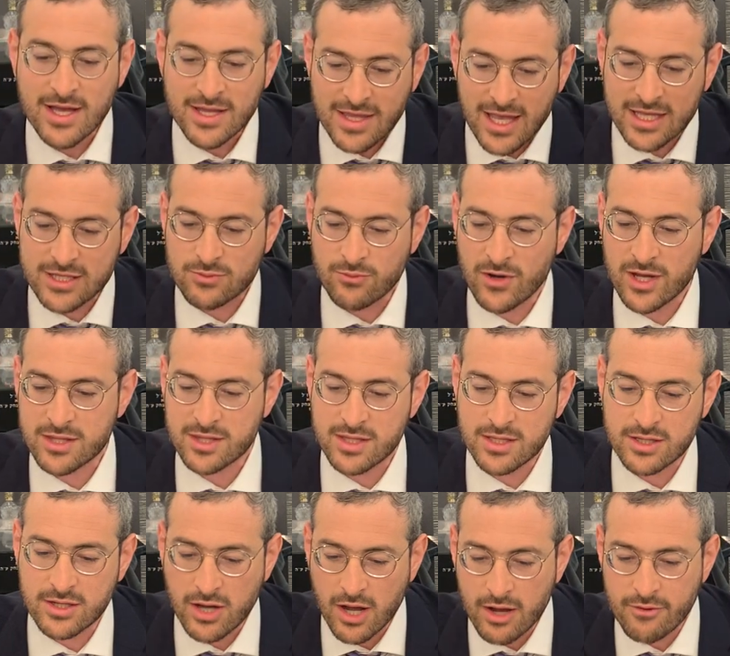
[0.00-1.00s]
That's what
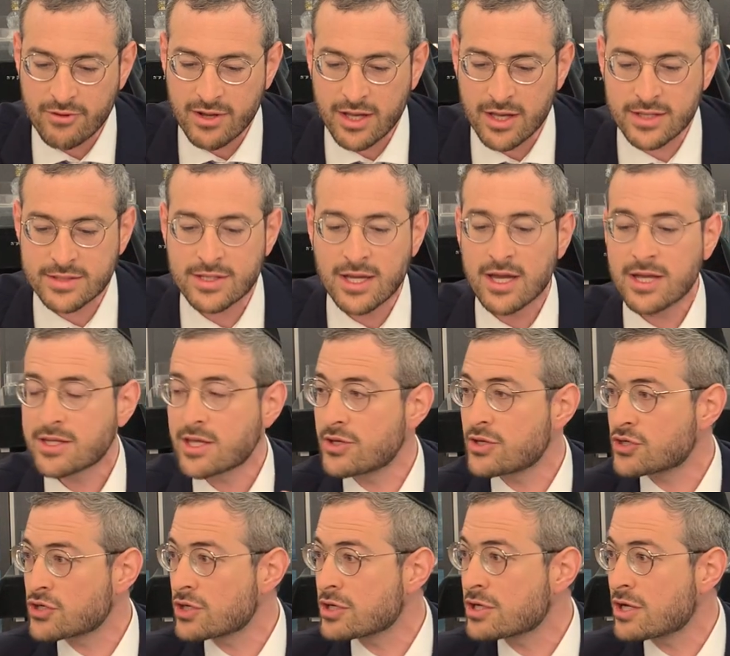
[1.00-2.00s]
the kaira is, that
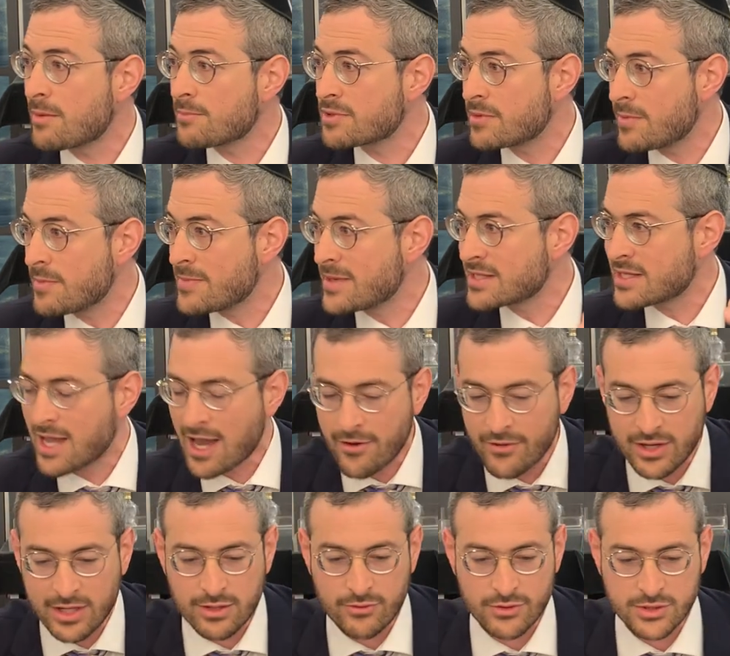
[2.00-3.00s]
you shouldn't come to the mid
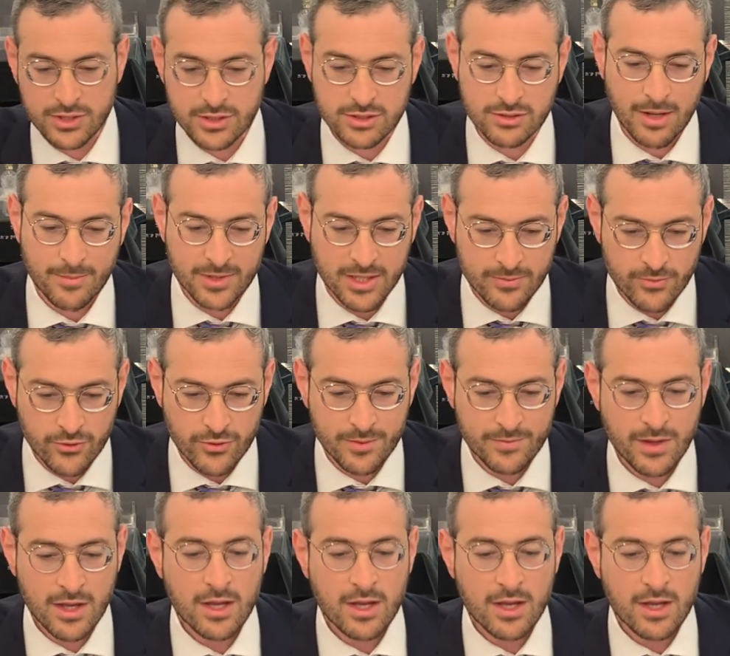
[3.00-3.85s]
carrying in the Reshus Harabim Gemur.